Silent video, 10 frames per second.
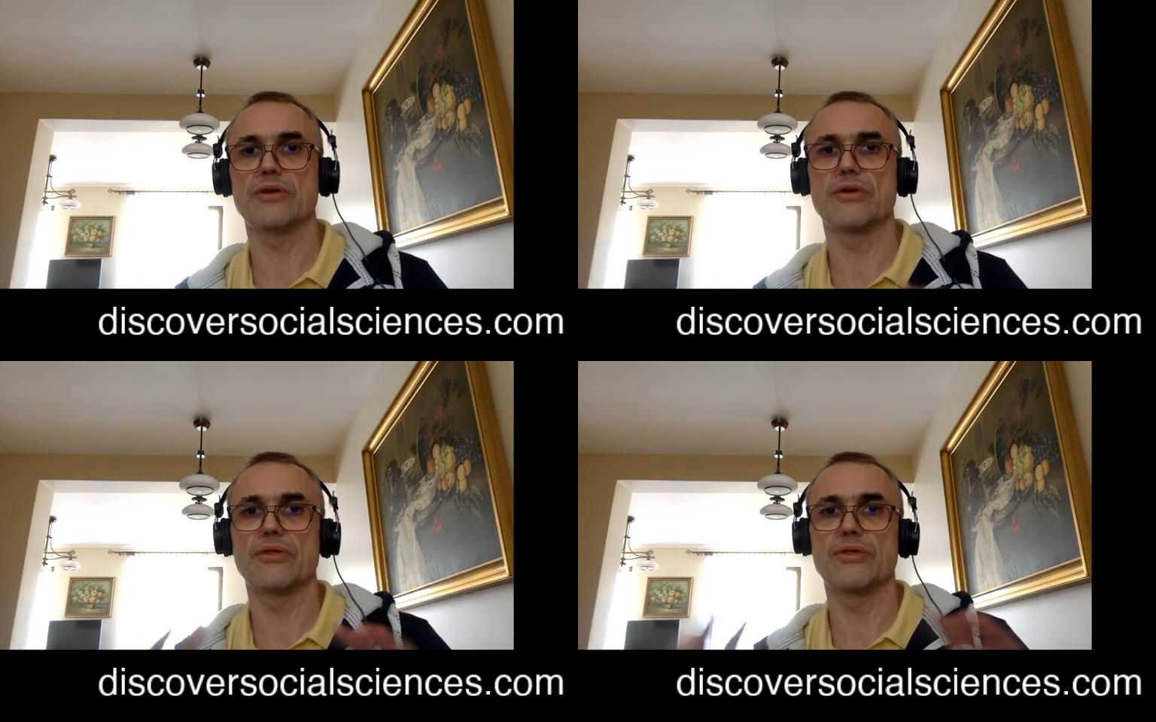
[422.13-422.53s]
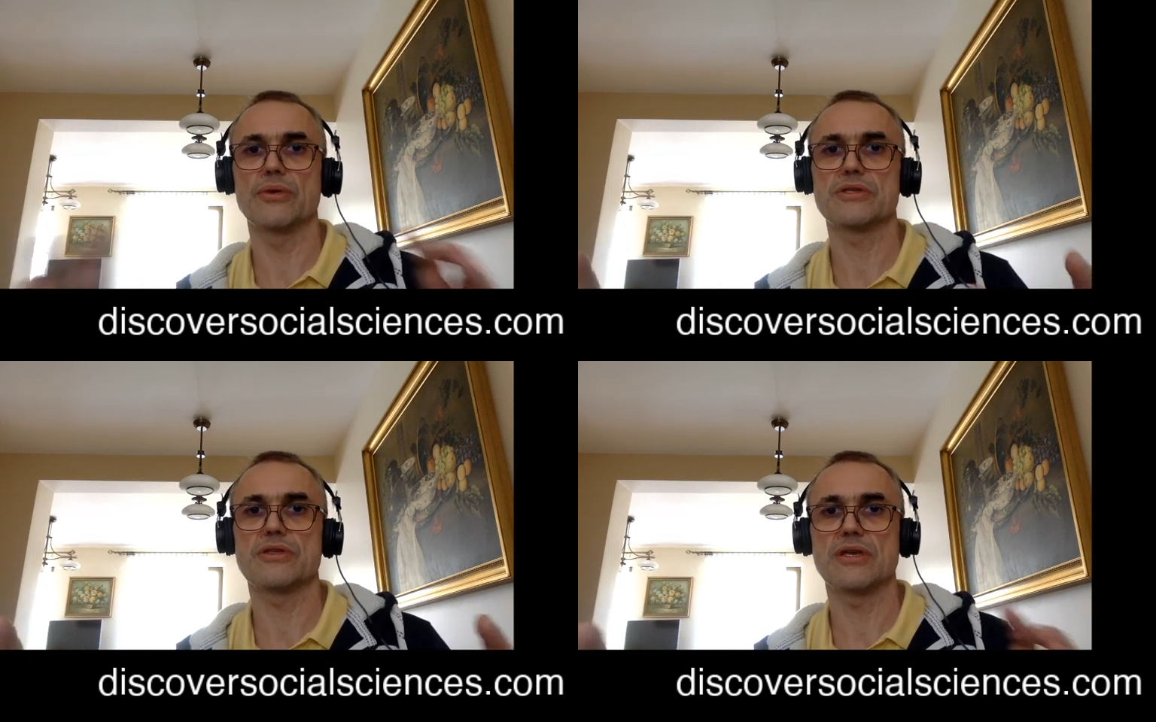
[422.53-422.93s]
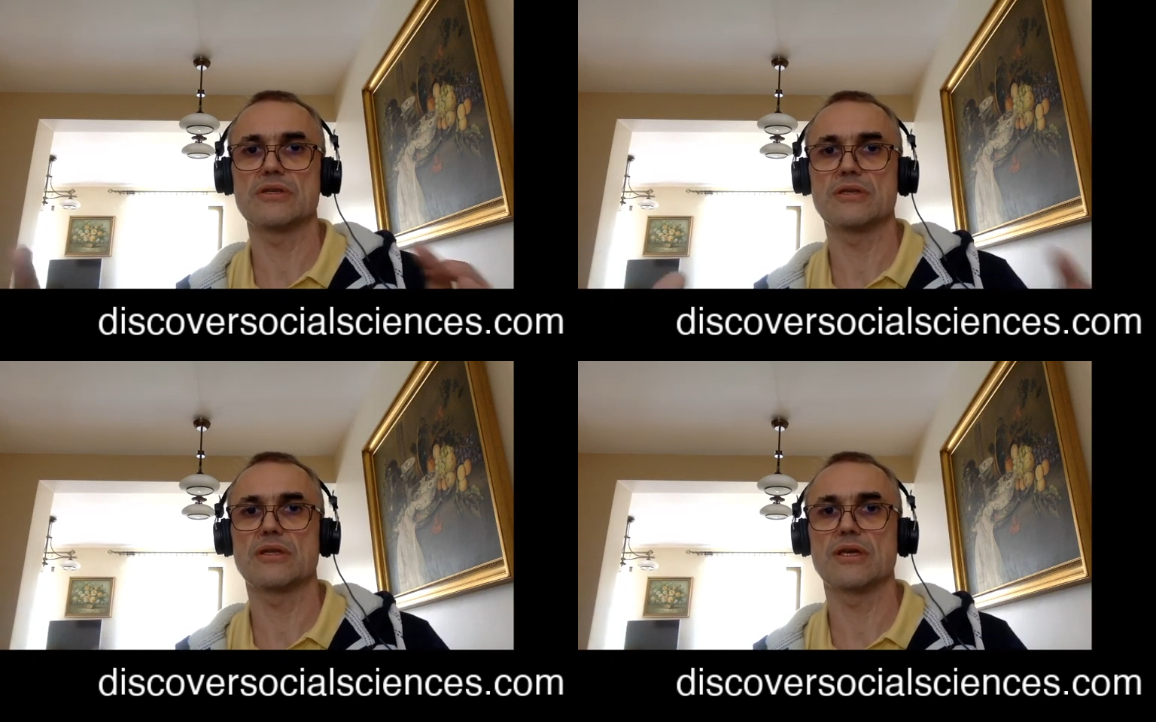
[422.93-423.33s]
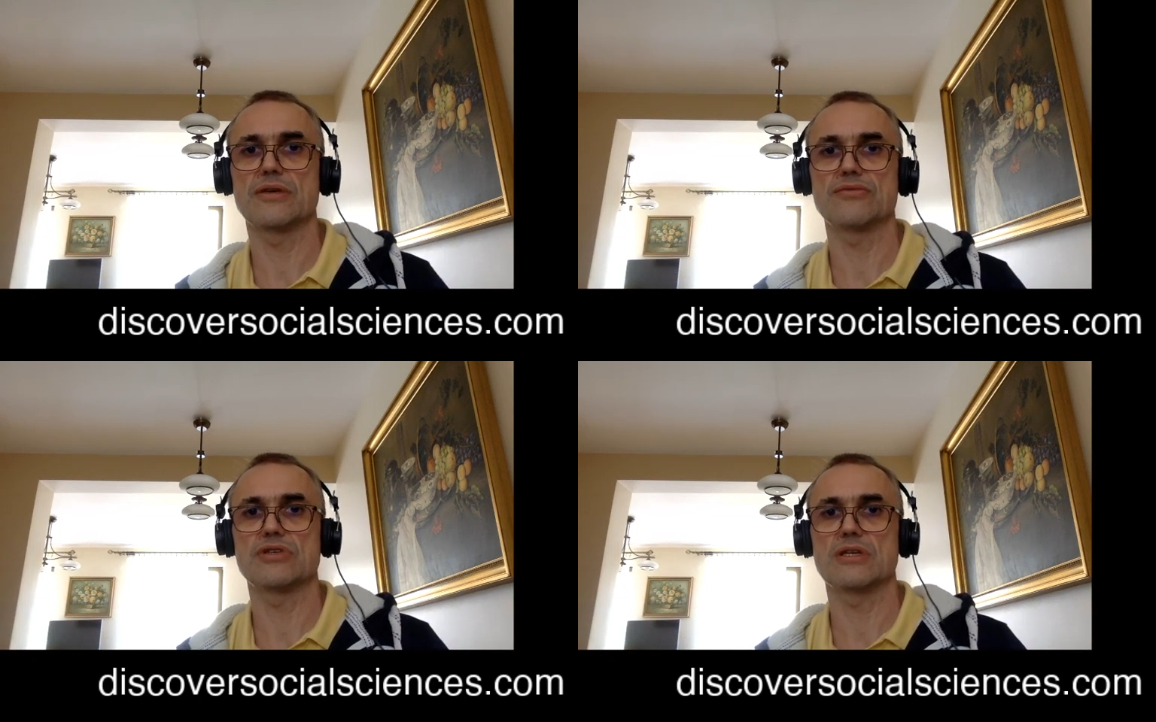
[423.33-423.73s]
on those things that I
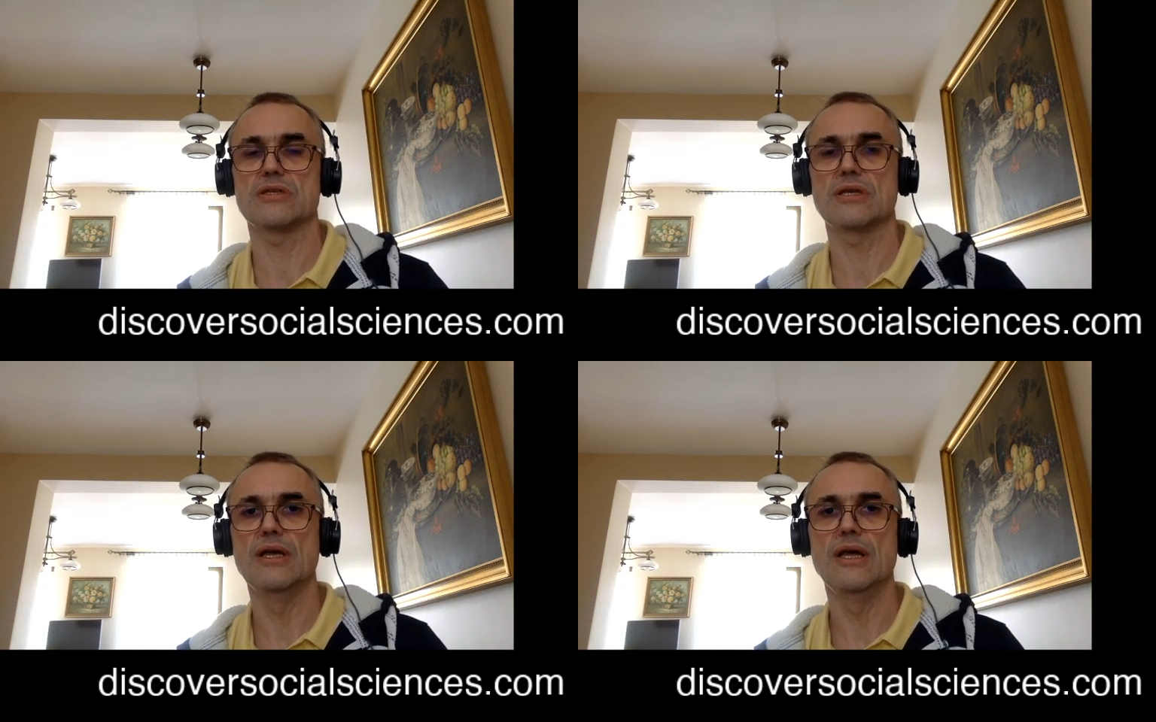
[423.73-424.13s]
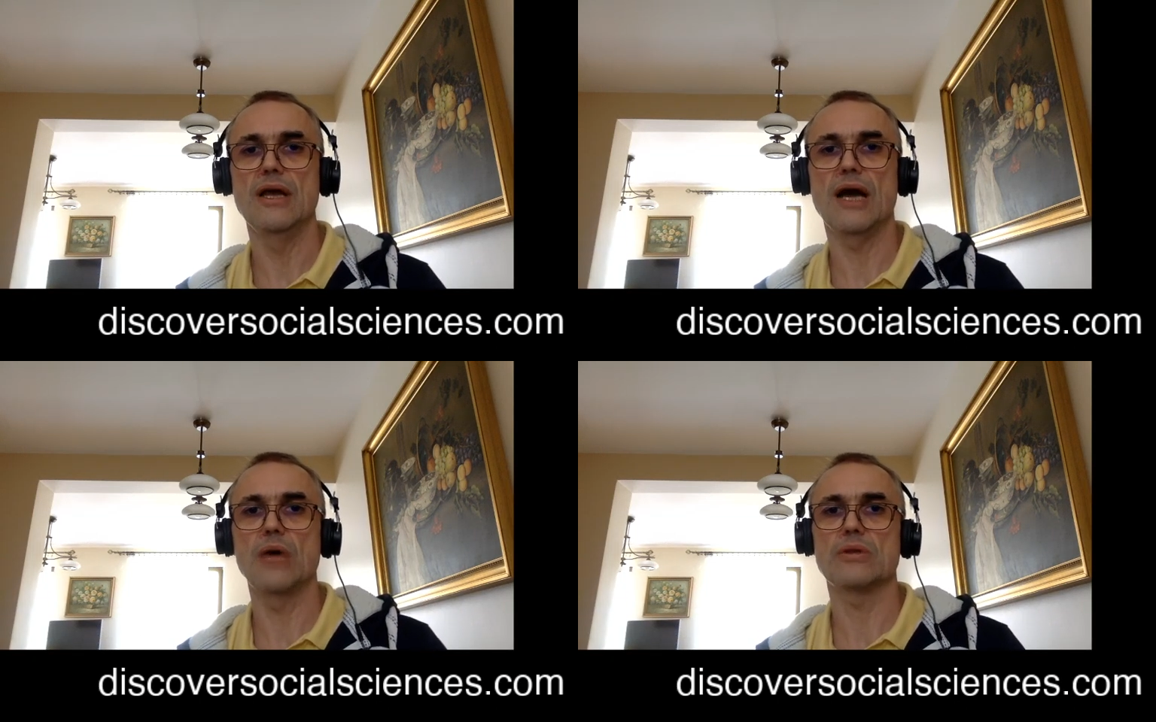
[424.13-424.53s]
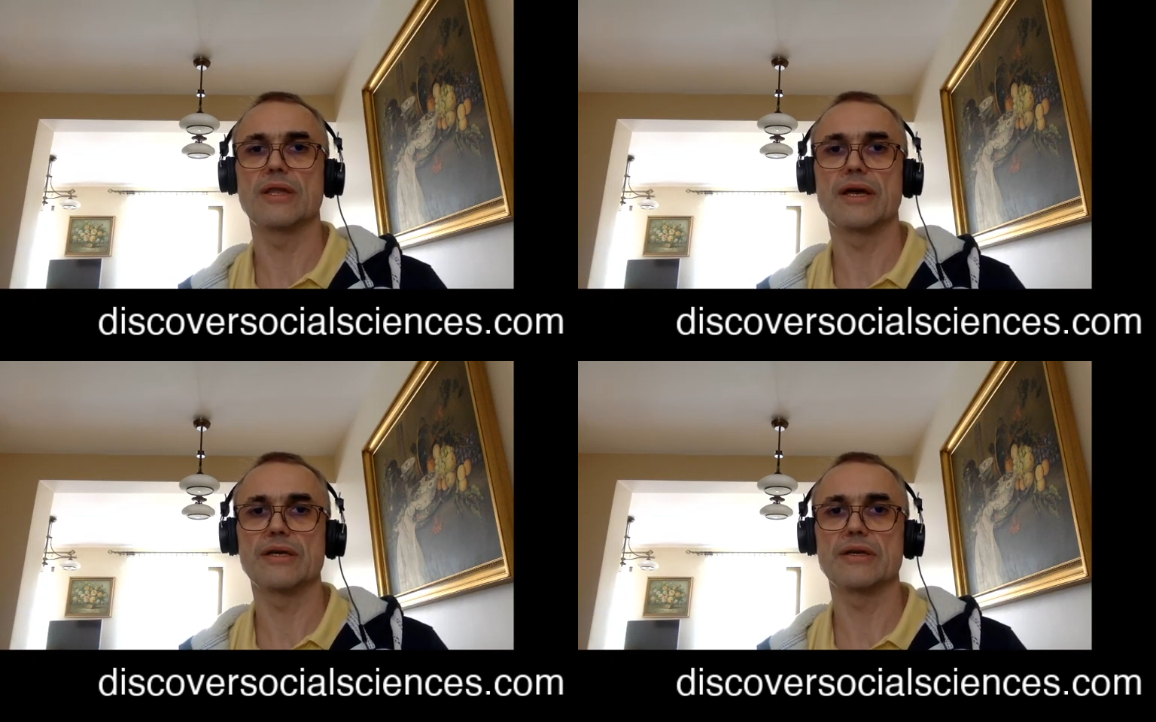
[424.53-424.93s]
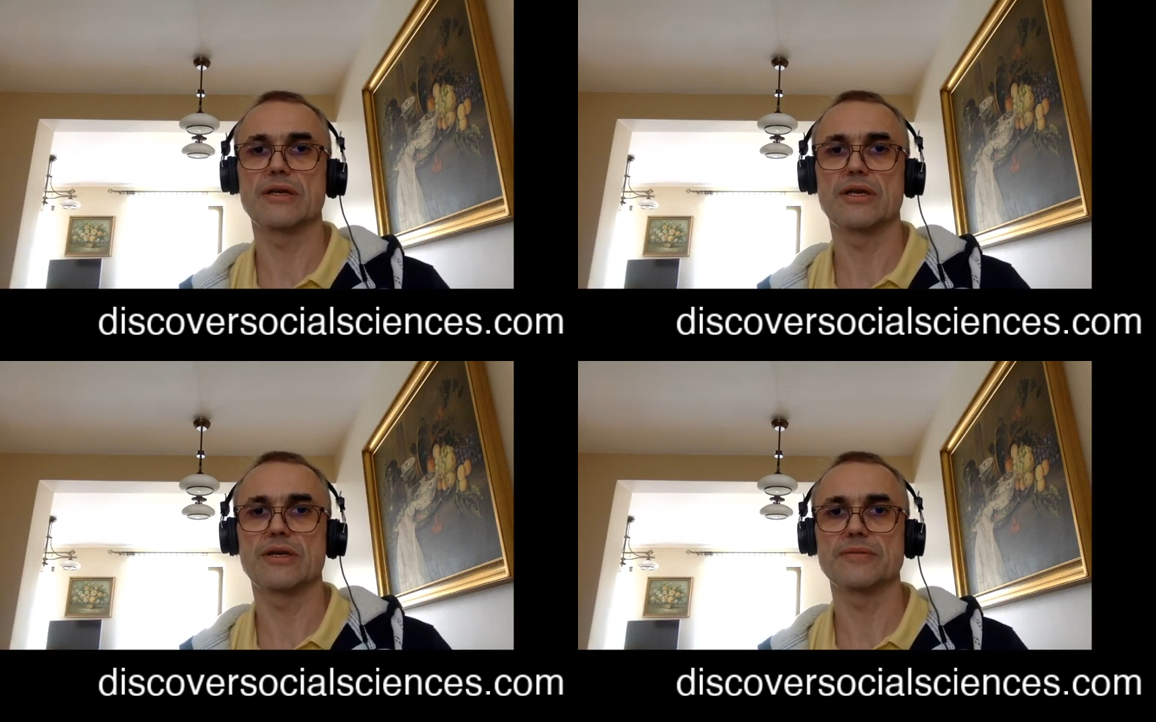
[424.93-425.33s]
have just outlined
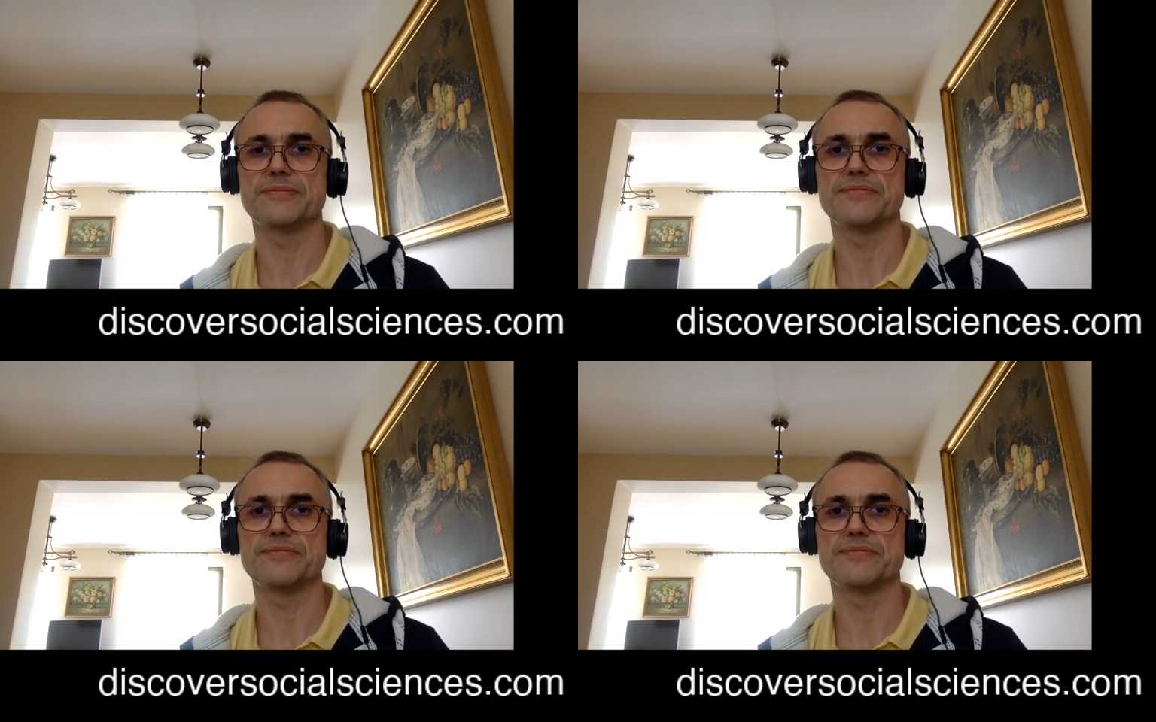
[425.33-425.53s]
here.